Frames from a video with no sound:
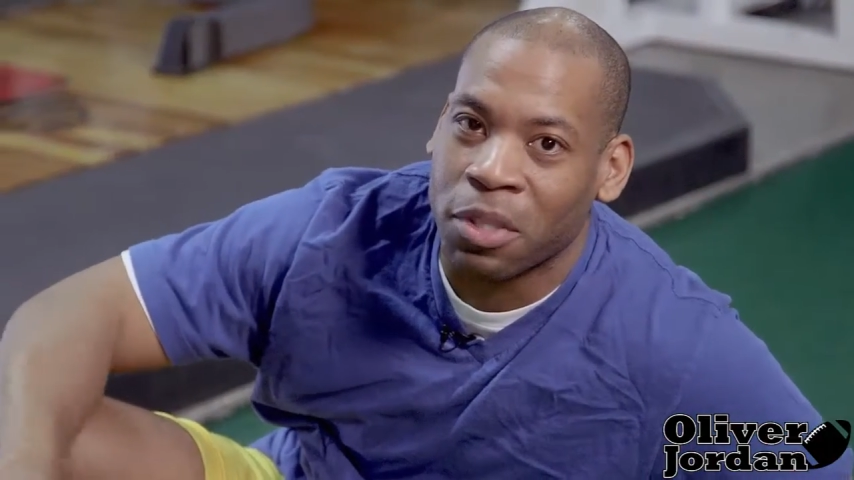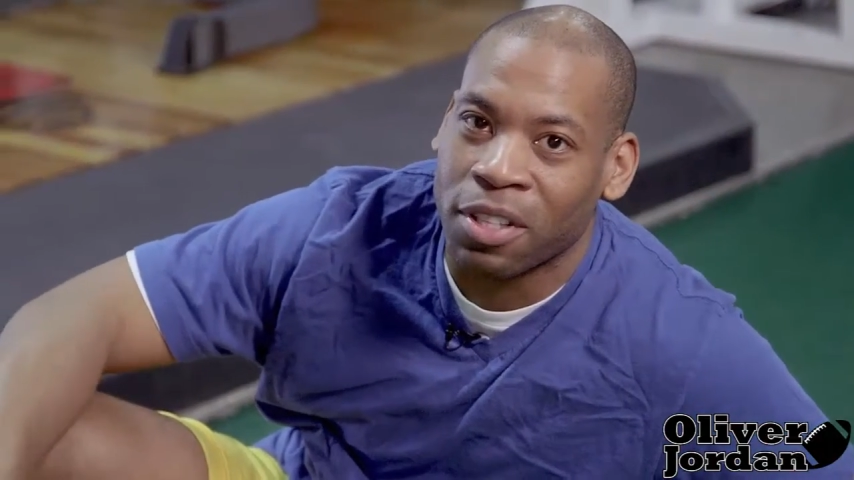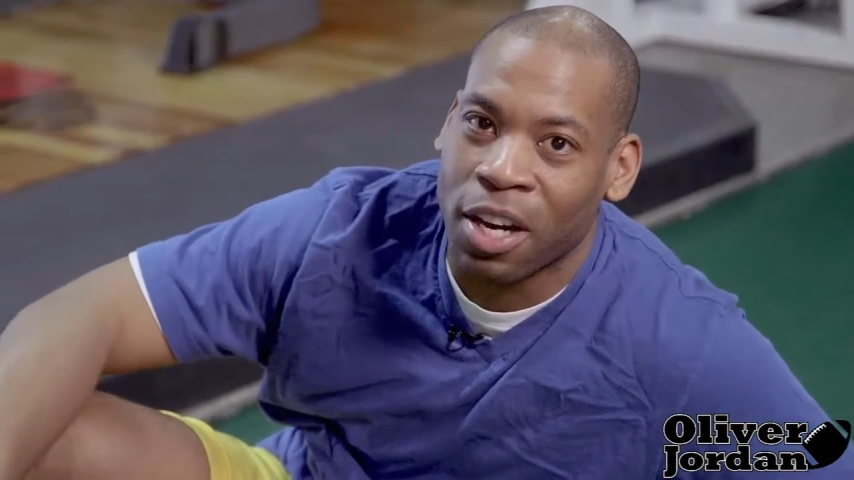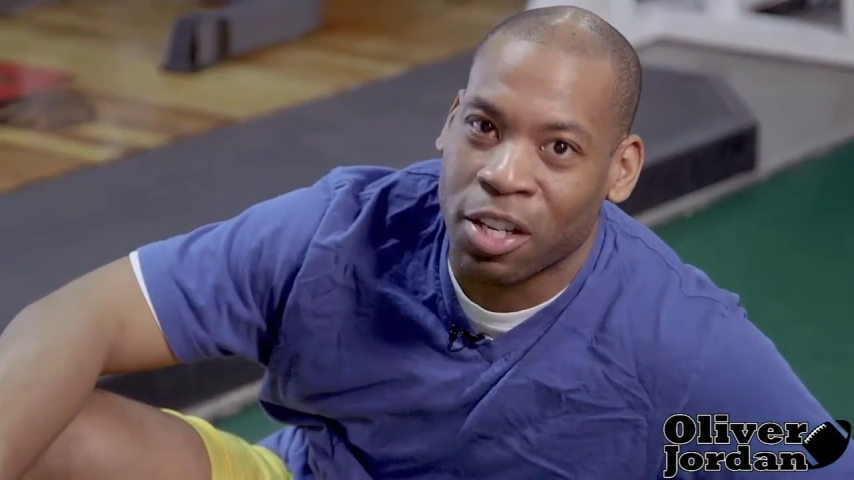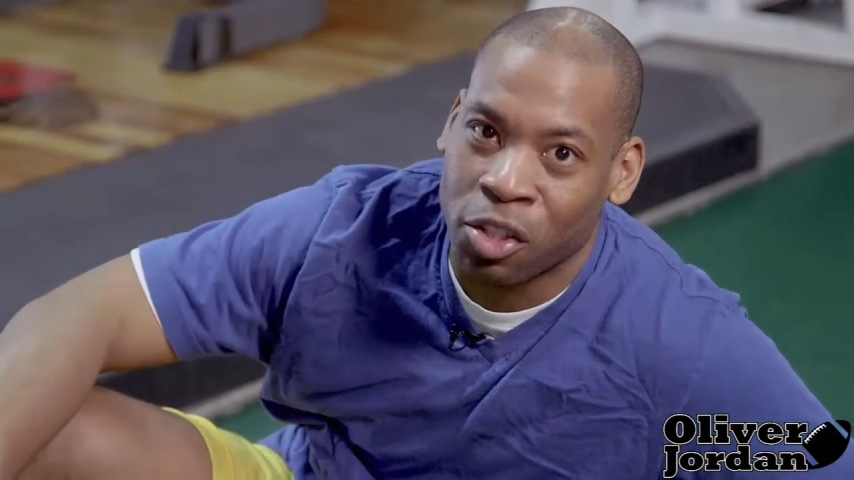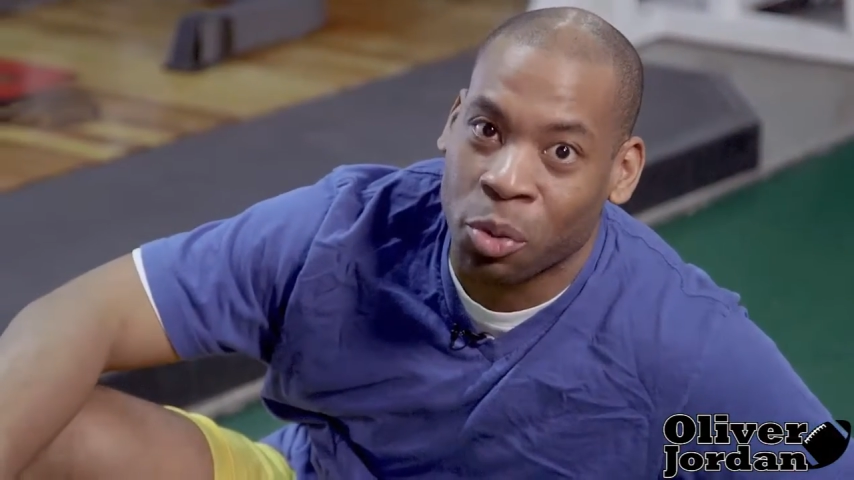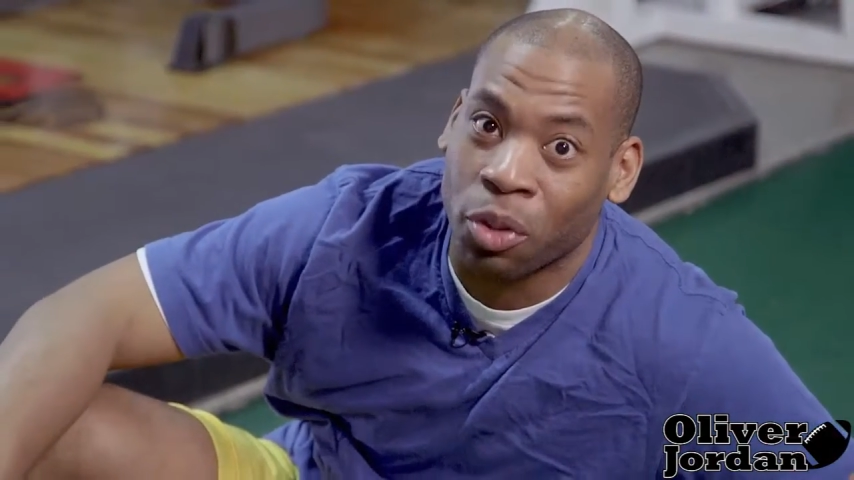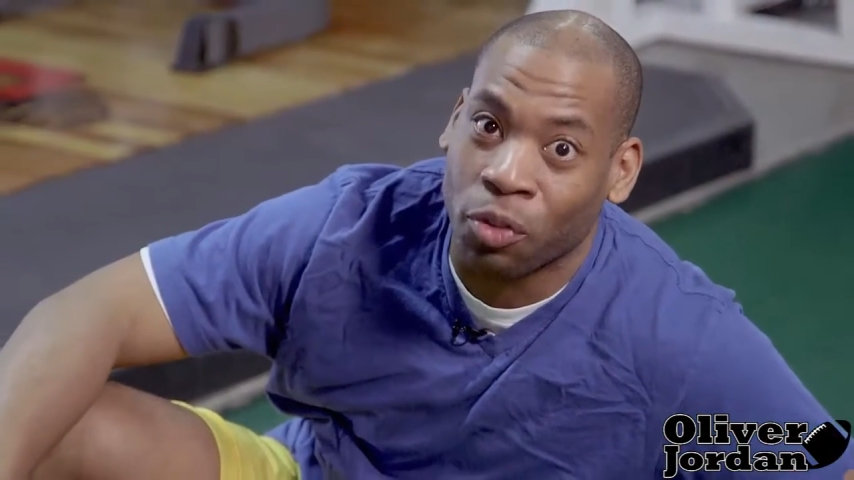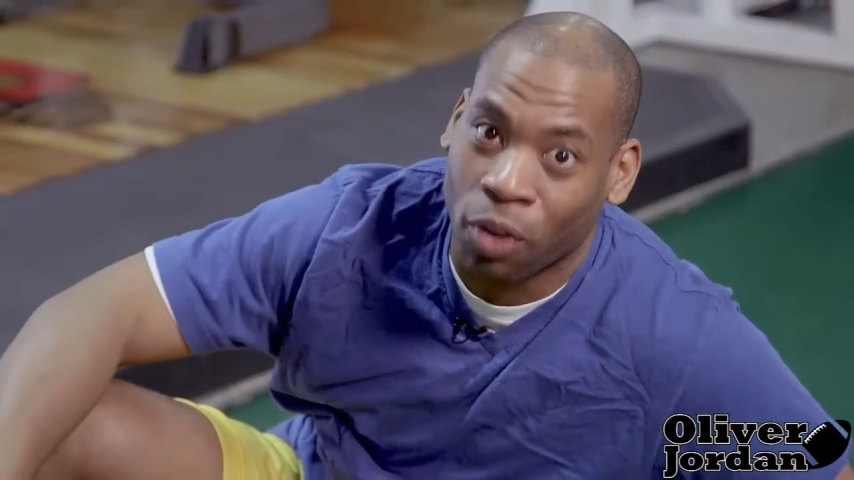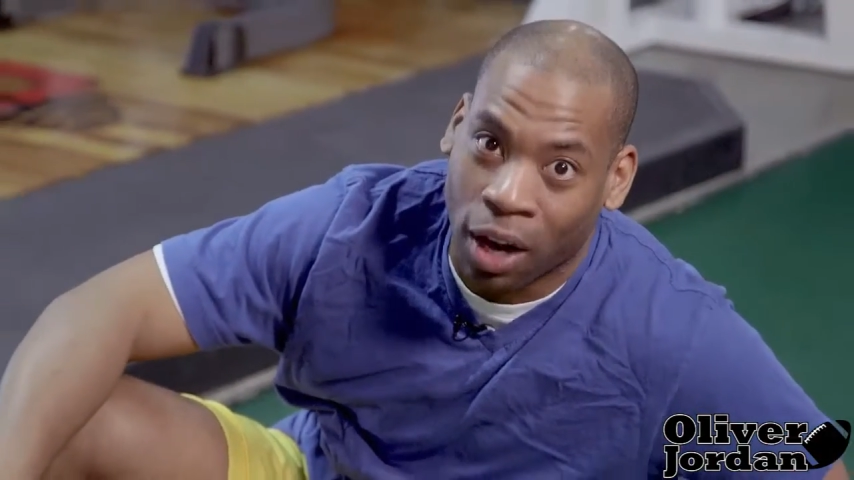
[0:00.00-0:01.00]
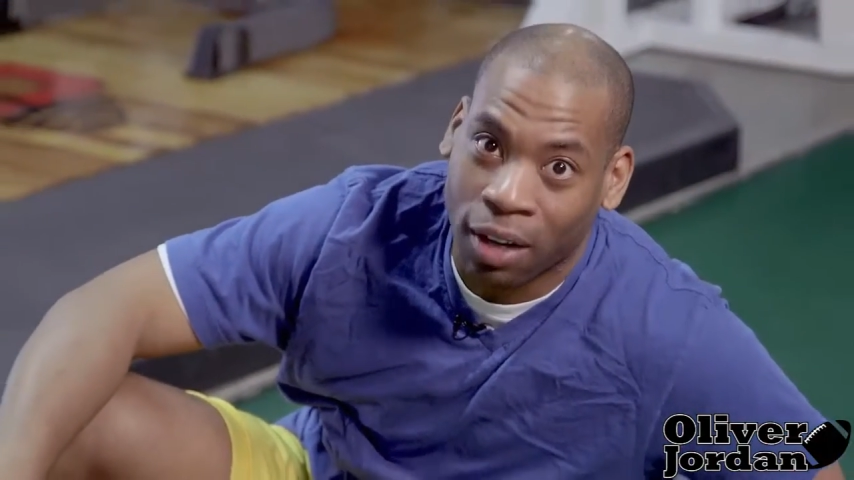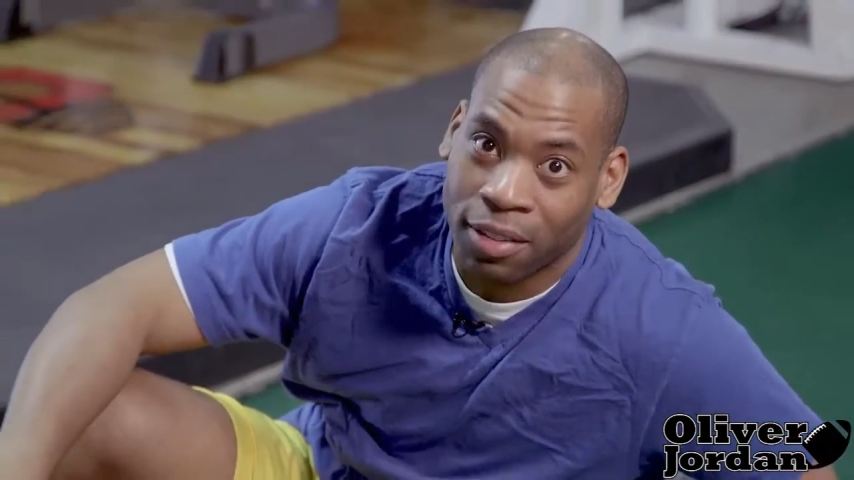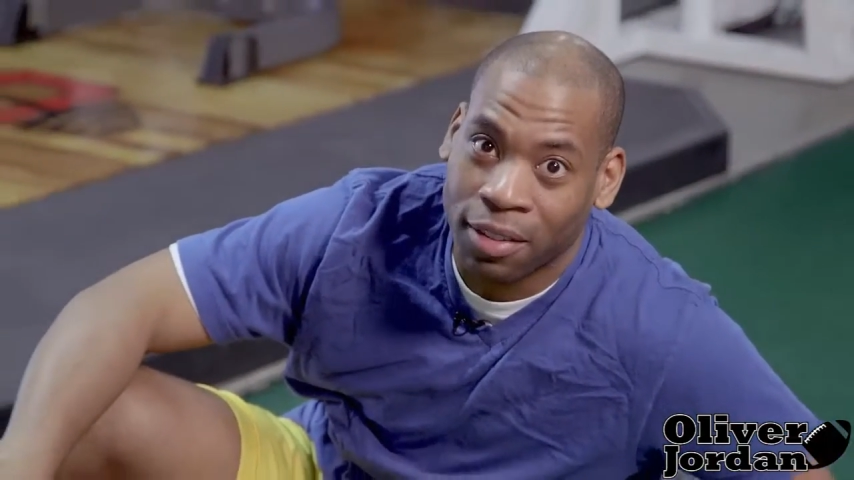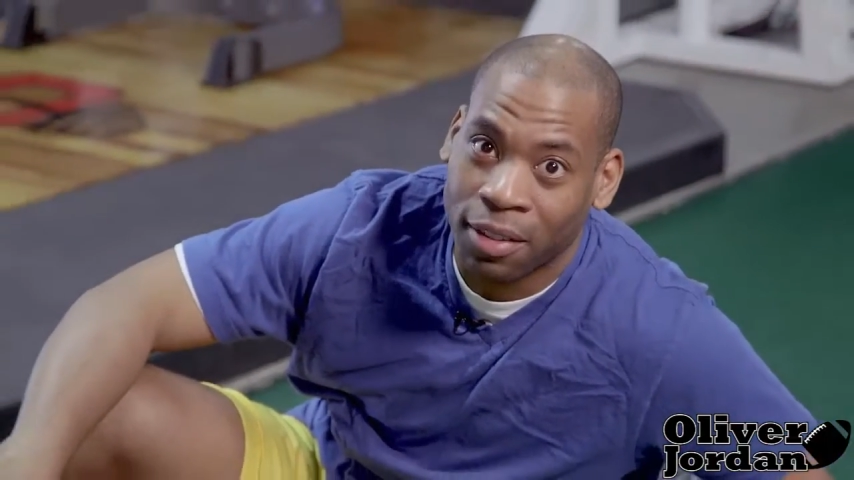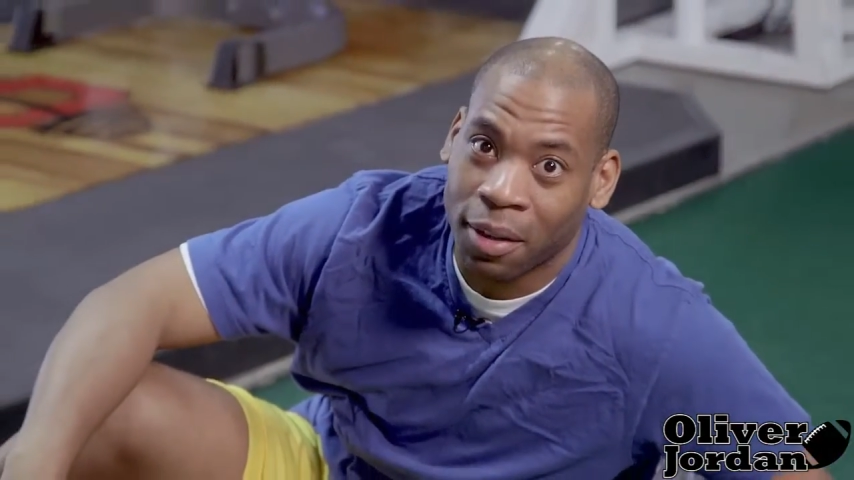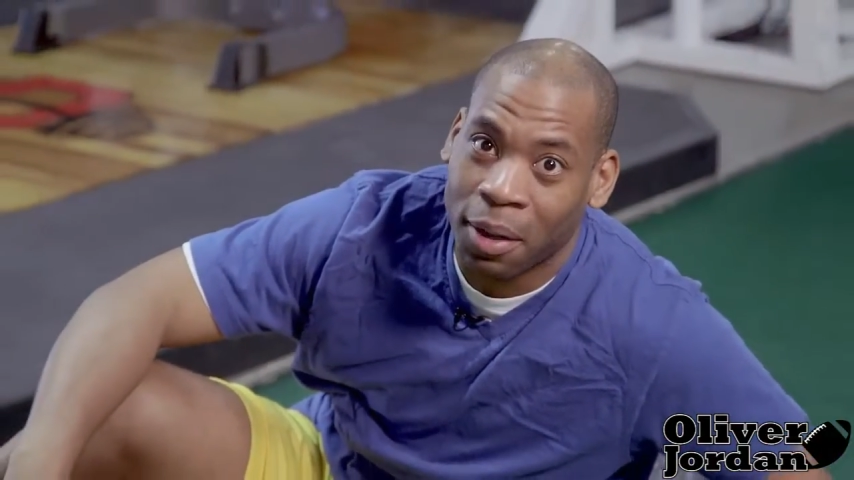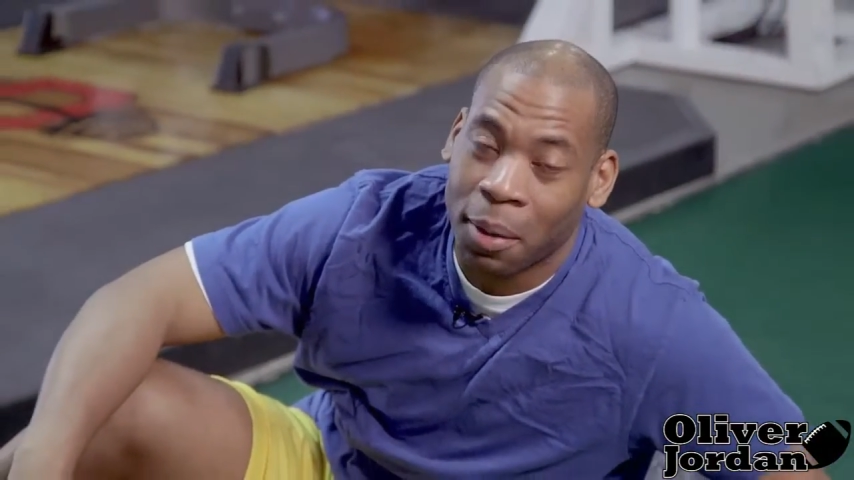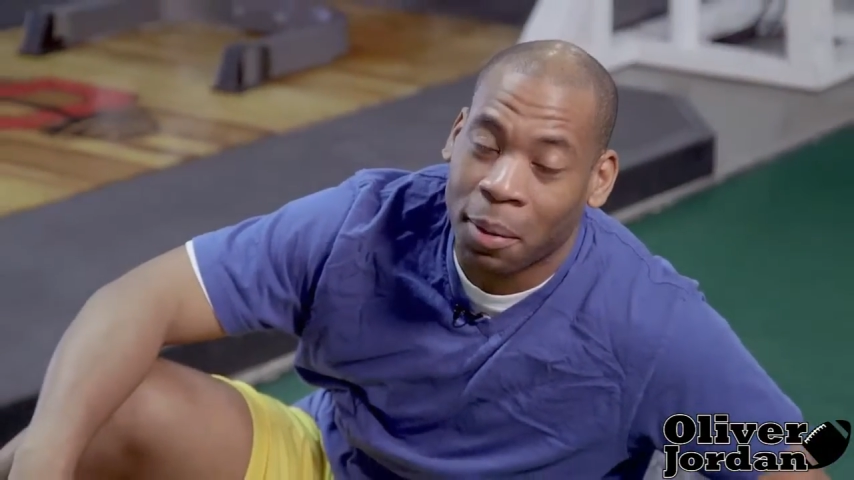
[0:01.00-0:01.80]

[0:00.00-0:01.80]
massaging you with rocks,